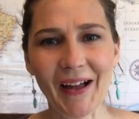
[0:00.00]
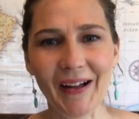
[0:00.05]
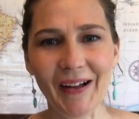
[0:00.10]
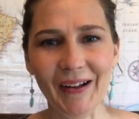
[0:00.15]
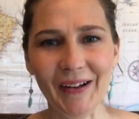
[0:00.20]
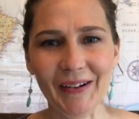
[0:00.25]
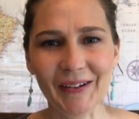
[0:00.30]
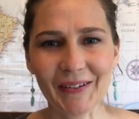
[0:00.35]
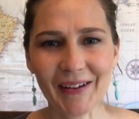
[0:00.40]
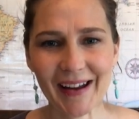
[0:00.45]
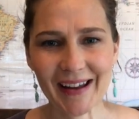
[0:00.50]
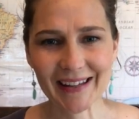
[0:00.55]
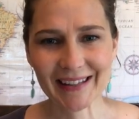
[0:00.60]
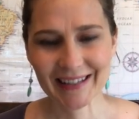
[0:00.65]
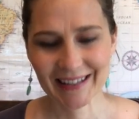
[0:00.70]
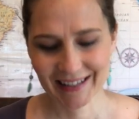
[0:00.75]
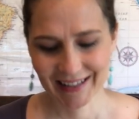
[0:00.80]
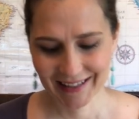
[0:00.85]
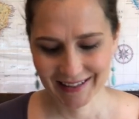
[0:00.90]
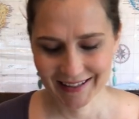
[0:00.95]
All
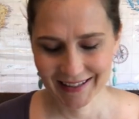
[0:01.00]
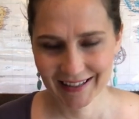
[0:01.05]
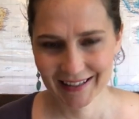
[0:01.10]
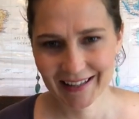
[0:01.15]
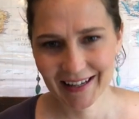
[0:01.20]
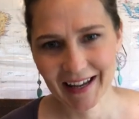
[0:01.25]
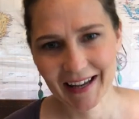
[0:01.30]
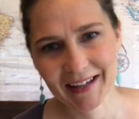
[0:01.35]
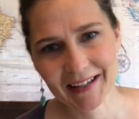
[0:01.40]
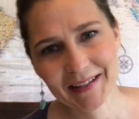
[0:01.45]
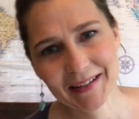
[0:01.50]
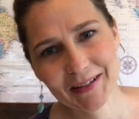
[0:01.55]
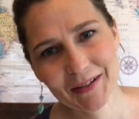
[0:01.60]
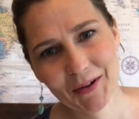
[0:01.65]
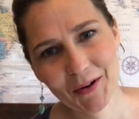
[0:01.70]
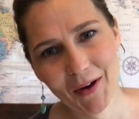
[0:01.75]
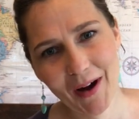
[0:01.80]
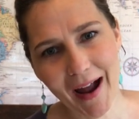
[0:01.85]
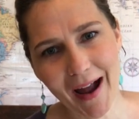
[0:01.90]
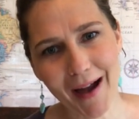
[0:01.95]
right, today's
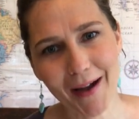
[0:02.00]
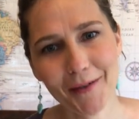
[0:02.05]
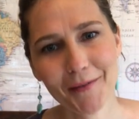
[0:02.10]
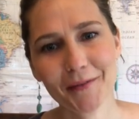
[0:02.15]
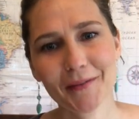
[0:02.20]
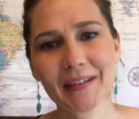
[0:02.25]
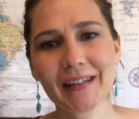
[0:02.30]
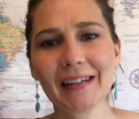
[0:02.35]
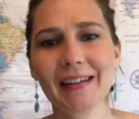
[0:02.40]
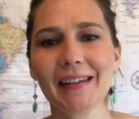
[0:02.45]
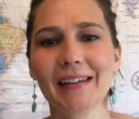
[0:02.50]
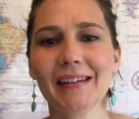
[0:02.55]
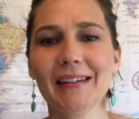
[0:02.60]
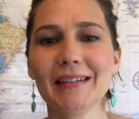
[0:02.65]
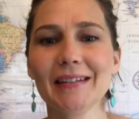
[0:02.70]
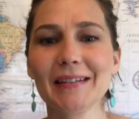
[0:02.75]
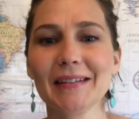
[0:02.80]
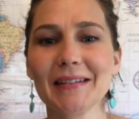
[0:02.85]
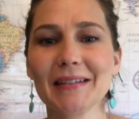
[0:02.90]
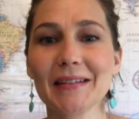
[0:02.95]
craft
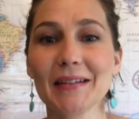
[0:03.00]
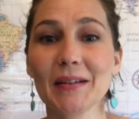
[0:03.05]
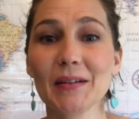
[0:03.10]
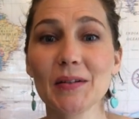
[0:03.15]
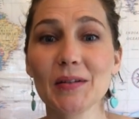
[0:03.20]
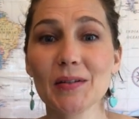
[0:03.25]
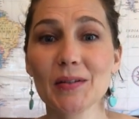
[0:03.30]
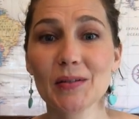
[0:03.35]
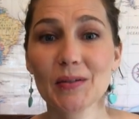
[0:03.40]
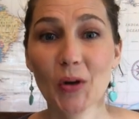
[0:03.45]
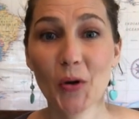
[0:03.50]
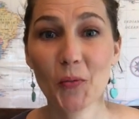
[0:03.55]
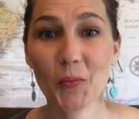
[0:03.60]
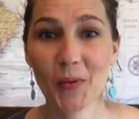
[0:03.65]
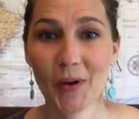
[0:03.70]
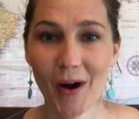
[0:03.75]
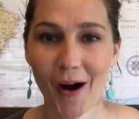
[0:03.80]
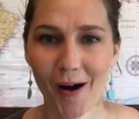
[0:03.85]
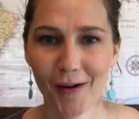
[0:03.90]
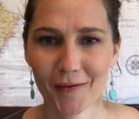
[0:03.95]
is soap
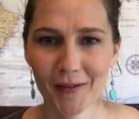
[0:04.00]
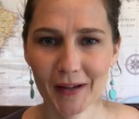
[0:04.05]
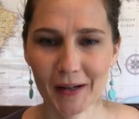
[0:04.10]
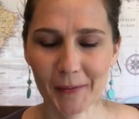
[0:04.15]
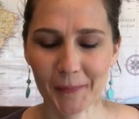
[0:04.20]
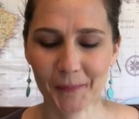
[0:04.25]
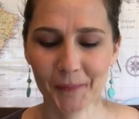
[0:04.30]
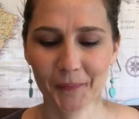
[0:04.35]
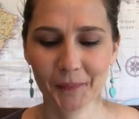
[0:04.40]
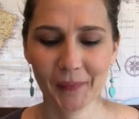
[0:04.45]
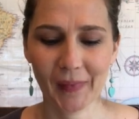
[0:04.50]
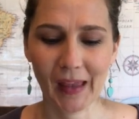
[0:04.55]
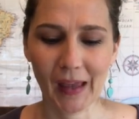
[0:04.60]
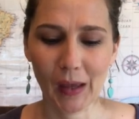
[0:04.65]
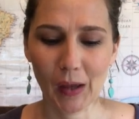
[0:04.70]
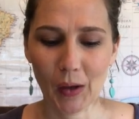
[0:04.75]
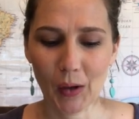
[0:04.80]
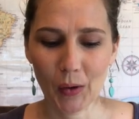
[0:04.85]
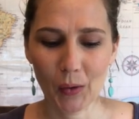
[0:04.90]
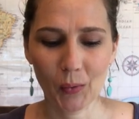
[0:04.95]
carving,
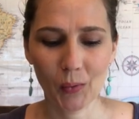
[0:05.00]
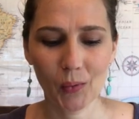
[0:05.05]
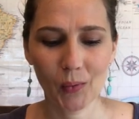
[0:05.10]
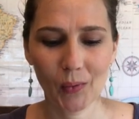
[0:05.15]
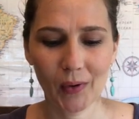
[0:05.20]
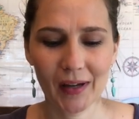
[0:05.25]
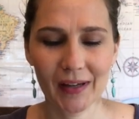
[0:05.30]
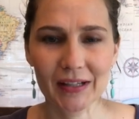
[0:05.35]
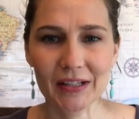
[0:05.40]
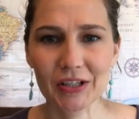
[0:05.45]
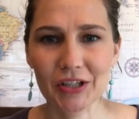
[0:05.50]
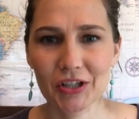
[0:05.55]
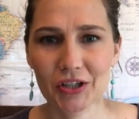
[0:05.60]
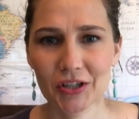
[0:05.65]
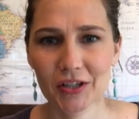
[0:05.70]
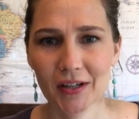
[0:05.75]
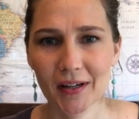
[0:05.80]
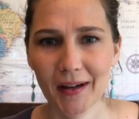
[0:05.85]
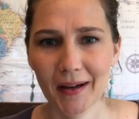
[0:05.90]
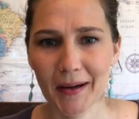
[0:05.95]

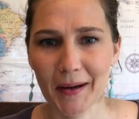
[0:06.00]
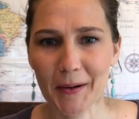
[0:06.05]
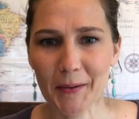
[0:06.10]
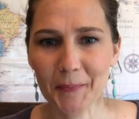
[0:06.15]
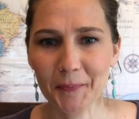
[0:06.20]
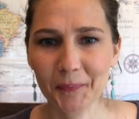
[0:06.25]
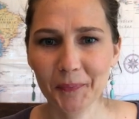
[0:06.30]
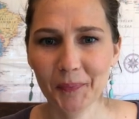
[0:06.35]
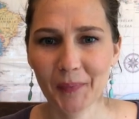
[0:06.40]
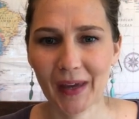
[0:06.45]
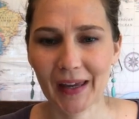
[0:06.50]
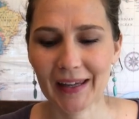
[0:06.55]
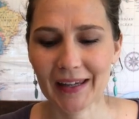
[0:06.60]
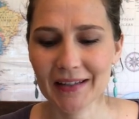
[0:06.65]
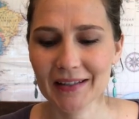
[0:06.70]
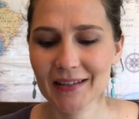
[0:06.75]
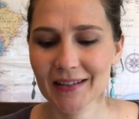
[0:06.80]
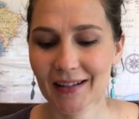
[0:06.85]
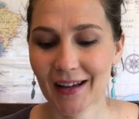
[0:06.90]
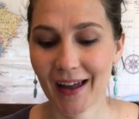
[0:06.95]
which my
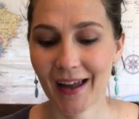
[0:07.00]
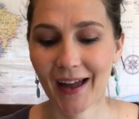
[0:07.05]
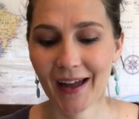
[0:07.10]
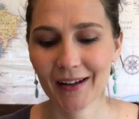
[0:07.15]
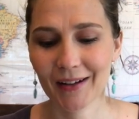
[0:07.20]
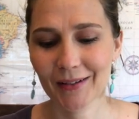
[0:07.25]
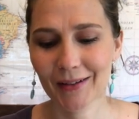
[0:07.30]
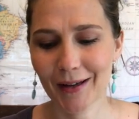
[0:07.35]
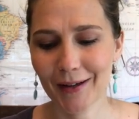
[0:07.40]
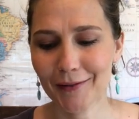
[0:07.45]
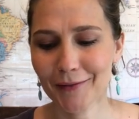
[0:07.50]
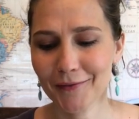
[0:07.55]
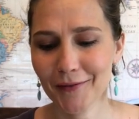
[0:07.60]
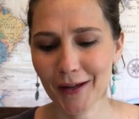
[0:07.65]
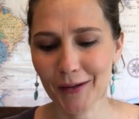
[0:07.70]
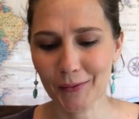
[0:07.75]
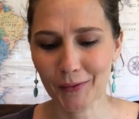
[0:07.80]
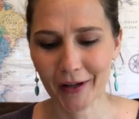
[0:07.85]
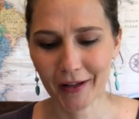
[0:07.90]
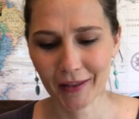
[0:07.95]
kids and I had a lot of
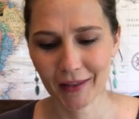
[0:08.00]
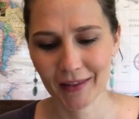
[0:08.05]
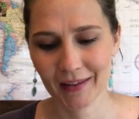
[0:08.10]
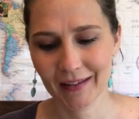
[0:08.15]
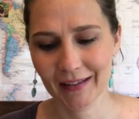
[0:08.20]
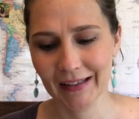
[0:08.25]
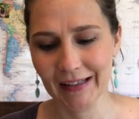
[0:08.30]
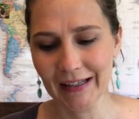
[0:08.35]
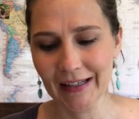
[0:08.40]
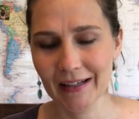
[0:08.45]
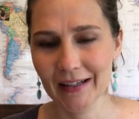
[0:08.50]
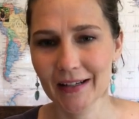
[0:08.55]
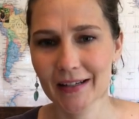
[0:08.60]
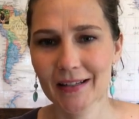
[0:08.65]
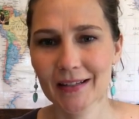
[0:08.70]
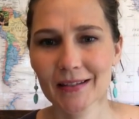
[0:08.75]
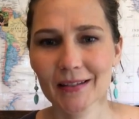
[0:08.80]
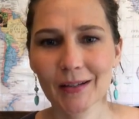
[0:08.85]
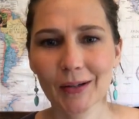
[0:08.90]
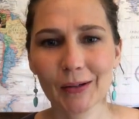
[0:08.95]
fun with.
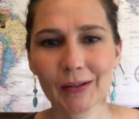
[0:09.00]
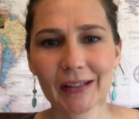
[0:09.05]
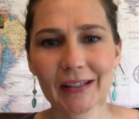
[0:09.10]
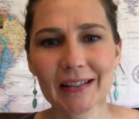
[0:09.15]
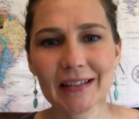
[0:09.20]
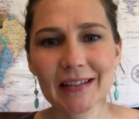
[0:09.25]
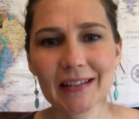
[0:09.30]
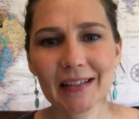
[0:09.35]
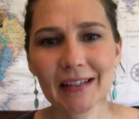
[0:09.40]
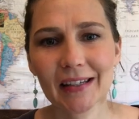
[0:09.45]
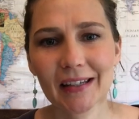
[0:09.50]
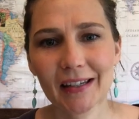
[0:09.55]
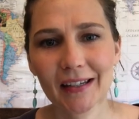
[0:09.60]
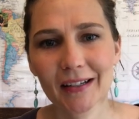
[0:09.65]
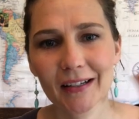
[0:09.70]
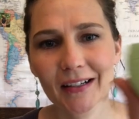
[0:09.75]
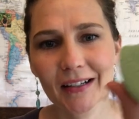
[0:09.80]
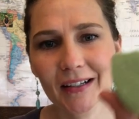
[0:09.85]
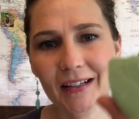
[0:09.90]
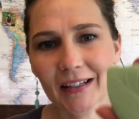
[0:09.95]
So let's see,
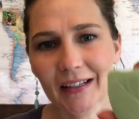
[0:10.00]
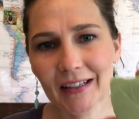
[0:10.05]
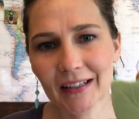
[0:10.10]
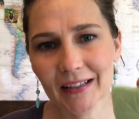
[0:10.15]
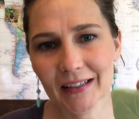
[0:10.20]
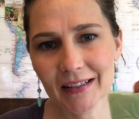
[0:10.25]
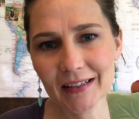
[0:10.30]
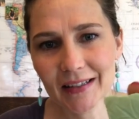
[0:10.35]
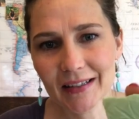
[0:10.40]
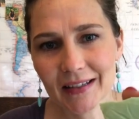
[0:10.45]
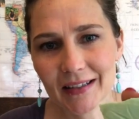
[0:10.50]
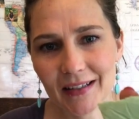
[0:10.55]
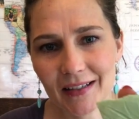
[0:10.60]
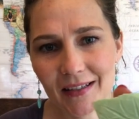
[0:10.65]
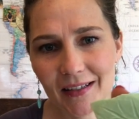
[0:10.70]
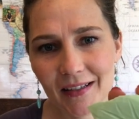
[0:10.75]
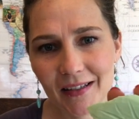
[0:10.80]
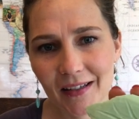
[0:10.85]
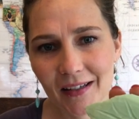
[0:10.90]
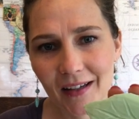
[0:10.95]
here is
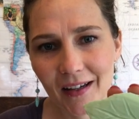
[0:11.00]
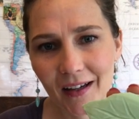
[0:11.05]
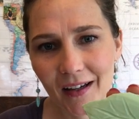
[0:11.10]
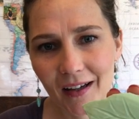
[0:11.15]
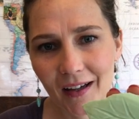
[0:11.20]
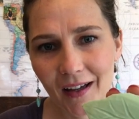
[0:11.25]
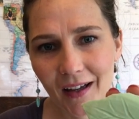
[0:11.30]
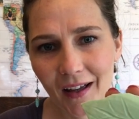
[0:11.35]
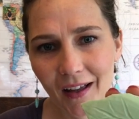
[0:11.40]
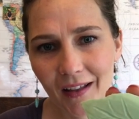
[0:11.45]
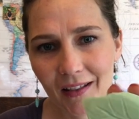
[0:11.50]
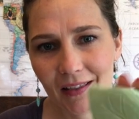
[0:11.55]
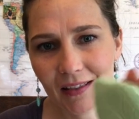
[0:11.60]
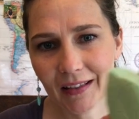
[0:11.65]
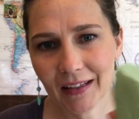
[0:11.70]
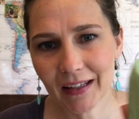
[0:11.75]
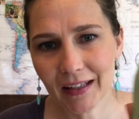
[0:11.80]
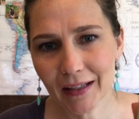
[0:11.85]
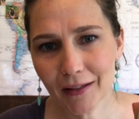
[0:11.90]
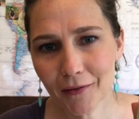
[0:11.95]
a
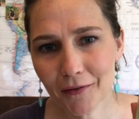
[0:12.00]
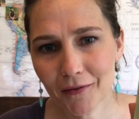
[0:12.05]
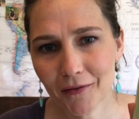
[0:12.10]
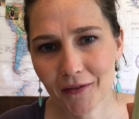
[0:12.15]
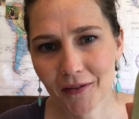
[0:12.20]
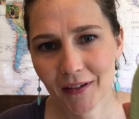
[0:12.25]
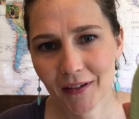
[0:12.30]
leaf